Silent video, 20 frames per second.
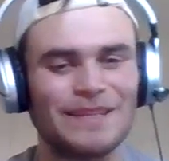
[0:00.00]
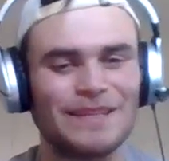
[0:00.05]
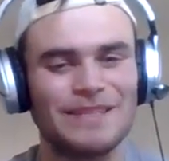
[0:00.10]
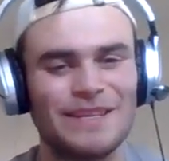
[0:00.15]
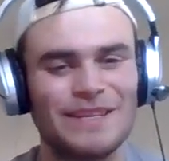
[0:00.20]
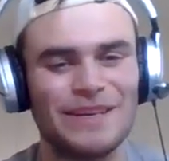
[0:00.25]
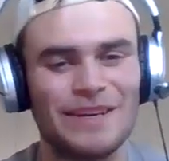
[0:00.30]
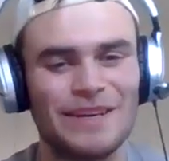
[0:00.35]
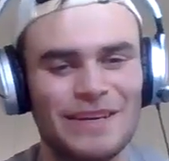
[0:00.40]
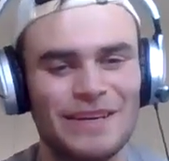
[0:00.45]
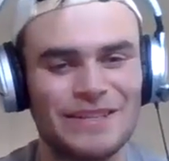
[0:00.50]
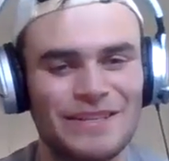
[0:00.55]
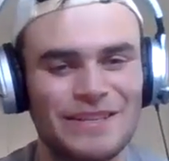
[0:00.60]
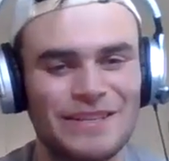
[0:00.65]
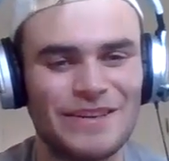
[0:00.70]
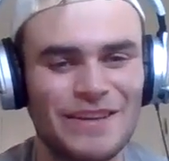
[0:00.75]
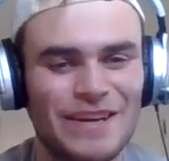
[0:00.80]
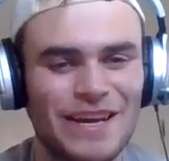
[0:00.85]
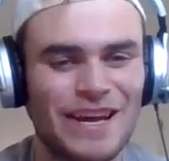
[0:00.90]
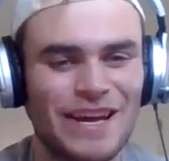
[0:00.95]
so do
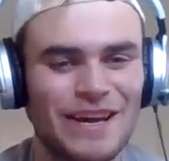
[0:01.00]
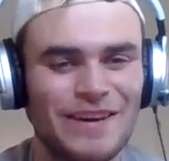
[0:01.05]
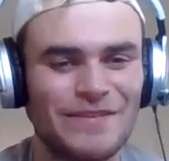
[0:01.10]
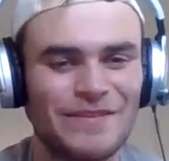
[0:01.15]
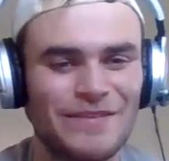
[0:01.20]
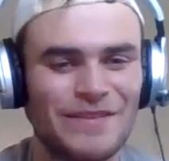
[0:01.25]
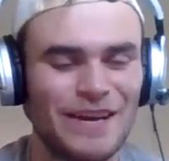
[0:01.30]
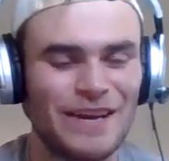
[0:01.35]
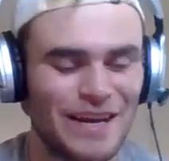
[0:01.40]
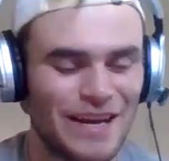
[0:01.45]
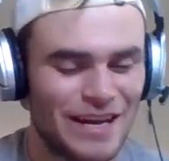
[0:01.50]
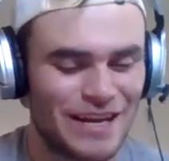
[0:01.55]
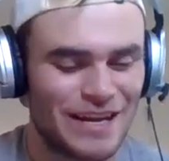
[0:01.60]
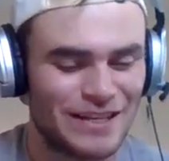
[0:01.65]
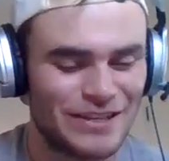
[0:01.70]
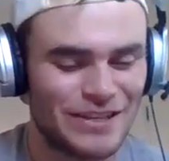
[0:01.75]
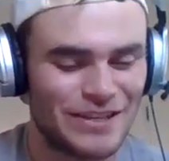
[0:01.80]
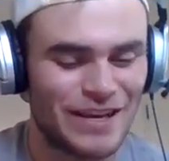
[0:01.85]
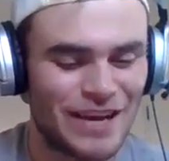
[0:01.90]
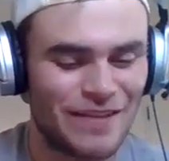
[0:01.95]
you have
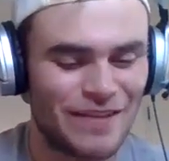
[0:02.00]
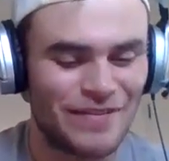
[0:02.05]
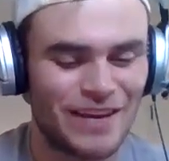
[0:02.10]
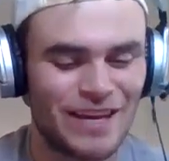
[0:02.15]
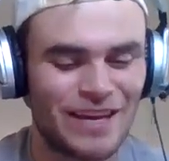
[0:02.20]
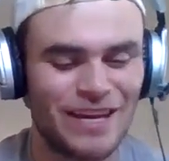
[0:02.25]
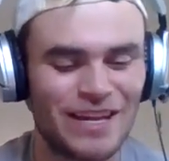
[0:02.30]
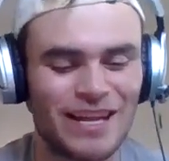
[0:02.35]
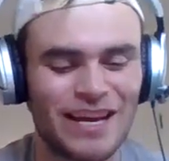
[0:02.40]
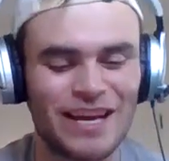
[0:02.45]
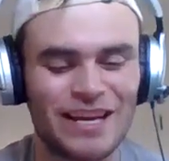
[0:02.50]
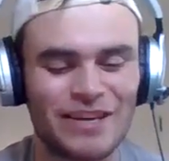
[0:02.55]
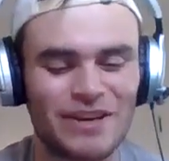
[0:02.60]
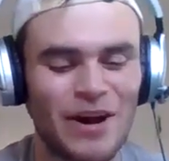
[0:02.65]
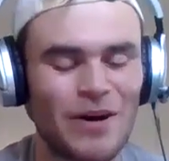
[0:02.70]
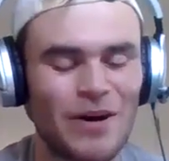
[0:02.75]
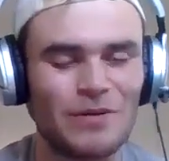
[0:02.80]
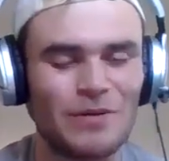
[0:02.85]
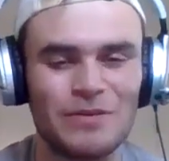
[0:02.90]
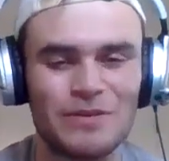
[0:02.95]
any like
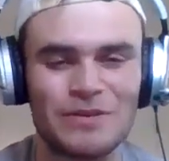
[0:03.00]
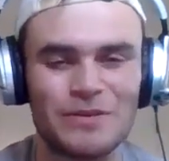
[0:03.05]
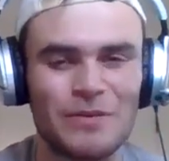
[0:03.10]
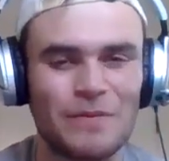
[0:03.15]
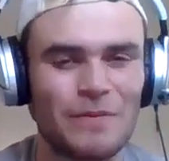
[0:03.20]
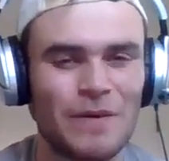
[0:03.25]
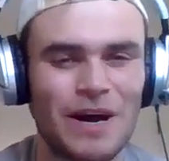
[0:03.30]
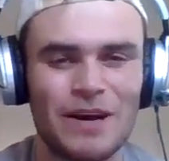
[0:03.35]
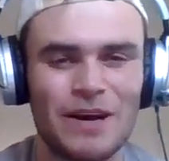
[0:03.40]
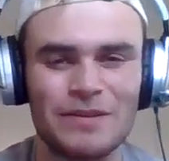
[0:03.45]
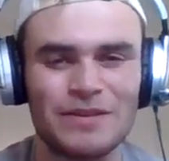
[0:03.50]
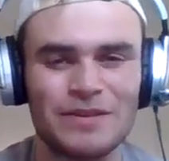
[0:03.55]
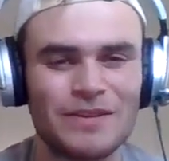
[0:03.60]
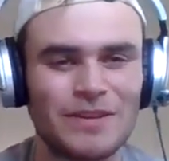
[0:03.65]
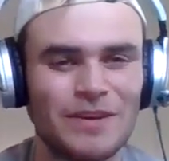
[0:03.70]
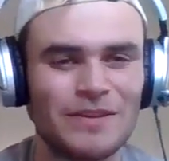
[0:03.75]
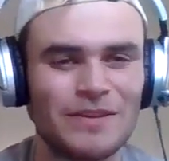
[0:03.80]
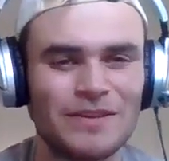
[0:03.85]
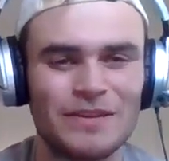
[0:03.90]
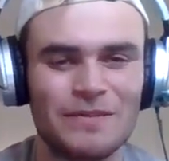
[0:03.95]
goals or
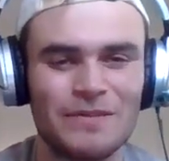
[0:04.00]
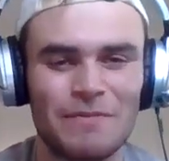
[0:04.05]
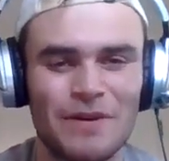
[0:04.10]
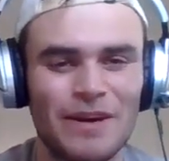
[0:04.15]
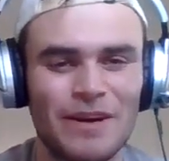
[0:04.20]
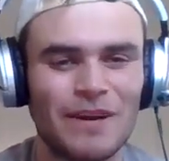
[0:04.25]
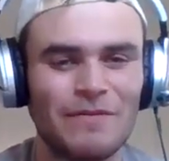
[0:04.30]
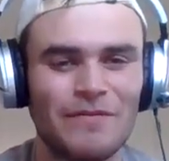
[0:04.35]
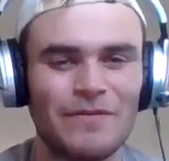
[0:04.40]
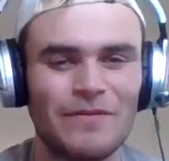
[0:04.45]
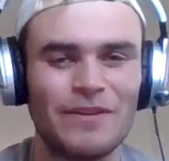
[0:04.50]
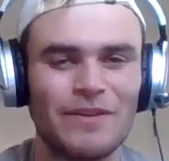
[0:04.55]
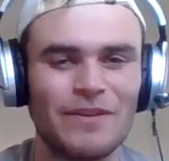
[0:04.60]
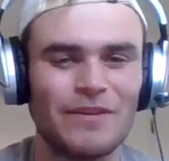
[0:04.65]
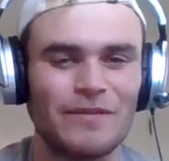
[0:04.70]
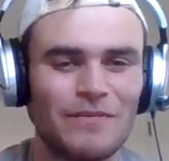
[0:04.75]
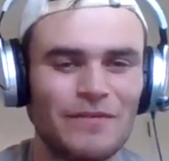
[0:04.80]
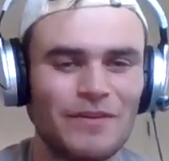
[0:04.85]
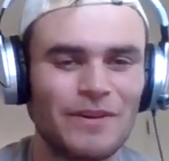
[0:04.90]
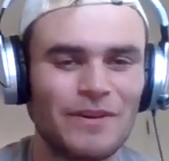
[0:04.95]
milestones in mind for
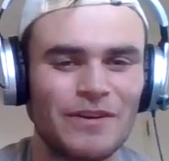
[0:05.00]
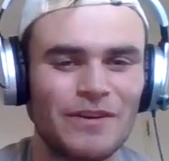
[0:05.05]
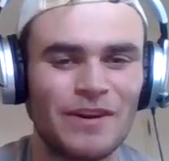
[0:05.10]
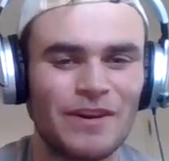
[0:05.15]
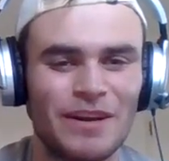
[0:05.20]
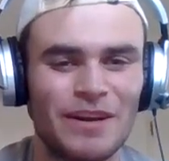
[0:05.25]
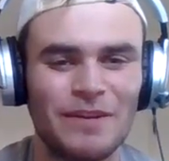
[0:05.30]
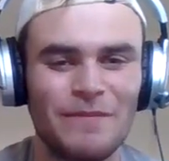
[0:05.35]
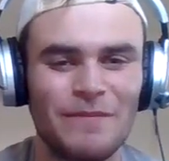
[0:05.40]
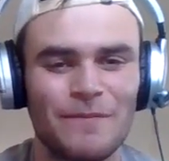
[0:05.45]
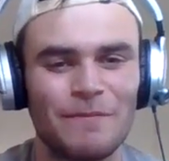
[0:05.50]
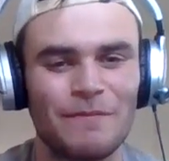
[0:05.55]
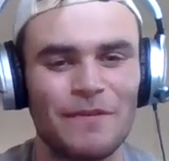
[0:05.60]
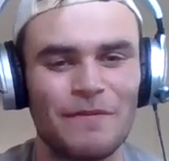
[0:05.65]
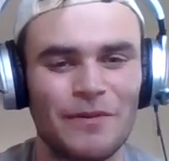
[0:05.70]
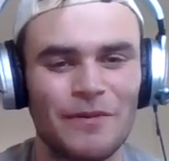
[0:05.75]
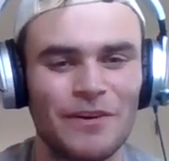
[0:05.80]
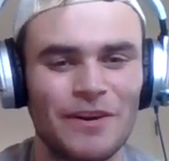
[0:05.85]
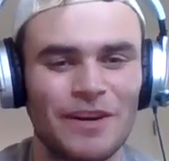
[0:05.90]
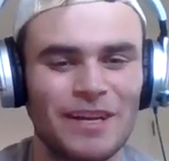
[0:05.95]
your career
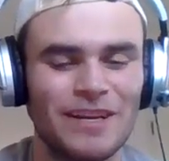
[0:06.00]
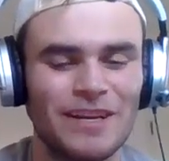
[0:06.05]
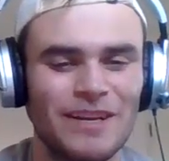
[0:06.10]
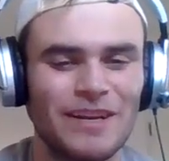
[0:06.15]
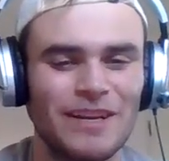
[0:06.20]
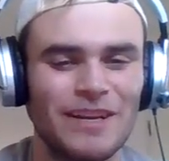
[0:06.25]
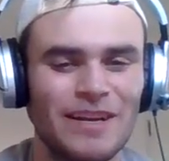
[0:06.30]
before Eddie?